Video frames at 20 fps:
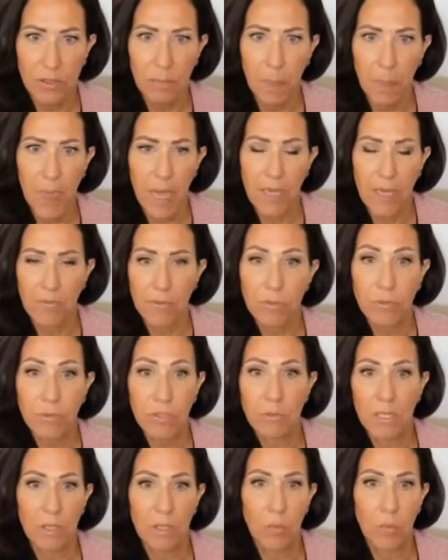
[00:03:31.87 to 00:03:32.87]
that if you do
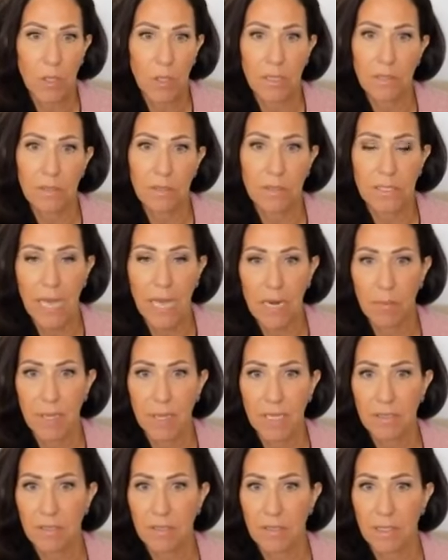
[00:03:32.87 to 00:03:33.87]
it in one
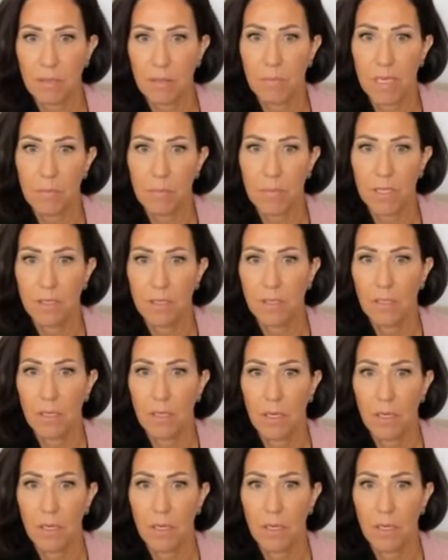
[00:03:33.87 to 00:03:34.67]
database, it might be